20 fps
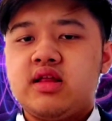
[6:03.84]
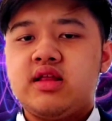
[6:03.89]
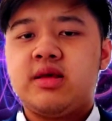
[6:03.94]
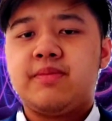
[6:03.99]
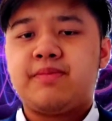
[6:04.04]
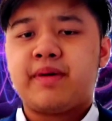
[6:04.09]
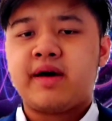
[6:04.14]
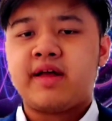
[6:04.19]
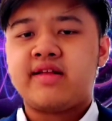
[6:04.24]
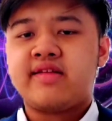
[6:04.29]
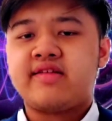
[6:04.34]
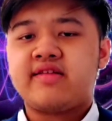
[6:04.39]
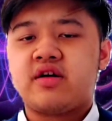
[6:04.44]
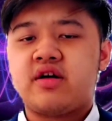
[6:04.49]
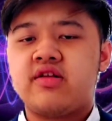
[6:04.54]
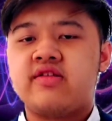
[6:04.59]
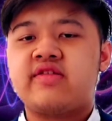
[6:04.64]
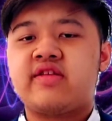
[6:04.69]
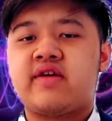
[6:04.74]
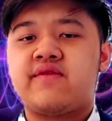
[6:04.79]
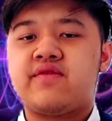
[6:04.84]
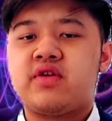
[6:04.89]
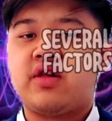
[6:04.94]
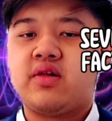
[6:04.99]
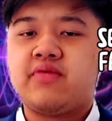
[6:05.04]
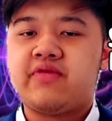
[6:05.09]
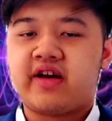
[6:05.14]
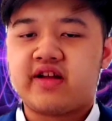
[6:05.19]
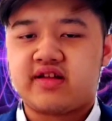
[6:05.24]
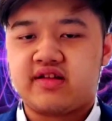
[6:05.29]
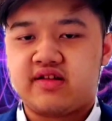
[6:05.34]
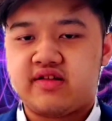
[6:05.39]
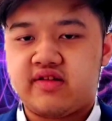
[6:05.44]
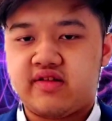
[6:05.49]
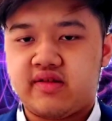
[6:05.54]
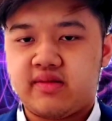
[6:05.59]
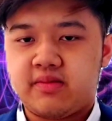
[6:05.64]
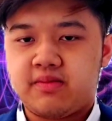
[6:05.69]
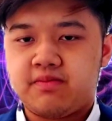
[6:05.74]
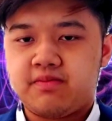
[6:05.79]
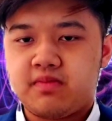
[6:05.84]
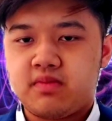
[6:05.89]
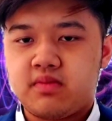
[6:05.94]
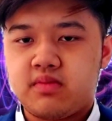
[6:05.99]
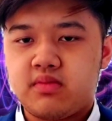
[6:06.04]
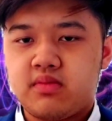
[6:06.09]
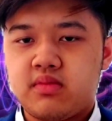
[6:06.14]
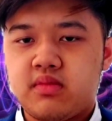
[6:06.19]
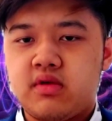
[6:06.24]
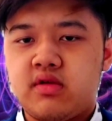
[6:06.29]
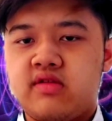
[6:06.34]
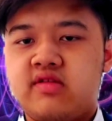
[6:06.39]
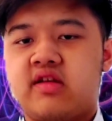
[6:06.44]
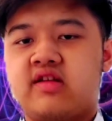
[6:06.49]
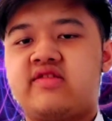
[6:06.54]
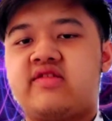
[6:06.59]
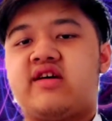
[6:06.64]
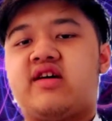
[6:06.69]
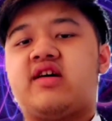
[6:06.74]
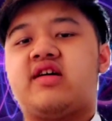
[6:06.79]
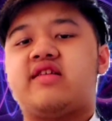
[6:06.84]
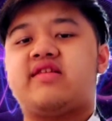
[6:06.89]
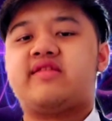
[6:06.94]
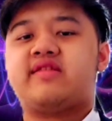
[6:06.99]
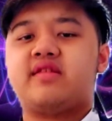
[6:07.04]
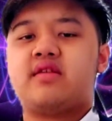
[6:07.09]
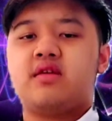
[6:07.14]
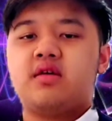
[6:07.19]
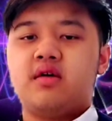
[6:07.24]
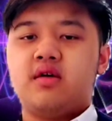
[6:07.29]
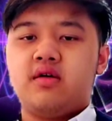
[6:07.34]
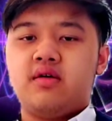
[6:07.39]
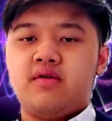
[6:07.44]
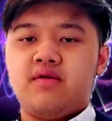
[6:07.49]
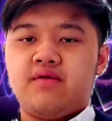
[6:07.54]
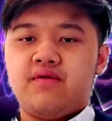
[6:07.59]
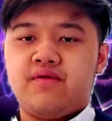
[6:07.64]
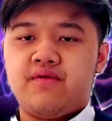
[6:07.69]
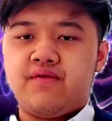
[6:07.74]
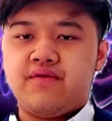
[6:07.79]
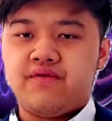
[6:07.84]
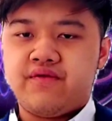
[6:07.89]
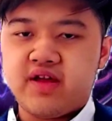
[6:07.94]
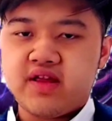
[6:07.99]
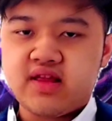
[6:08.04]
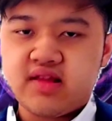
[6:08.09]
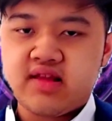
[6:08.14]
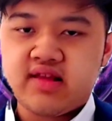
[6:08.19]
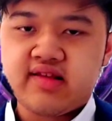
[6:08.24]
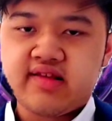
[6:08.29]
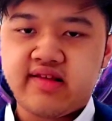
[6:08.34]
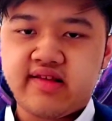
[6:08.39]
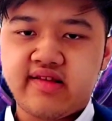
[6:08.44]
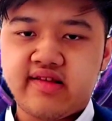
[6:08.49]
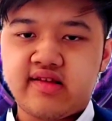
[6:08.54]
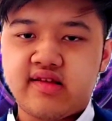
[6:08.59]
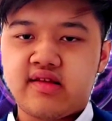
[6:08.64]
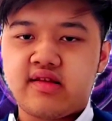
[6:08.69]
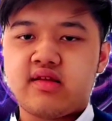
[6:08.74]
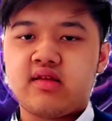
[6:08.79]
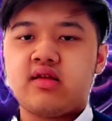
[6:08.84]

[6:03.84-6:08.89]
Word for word: depends on several factors, such as fitness,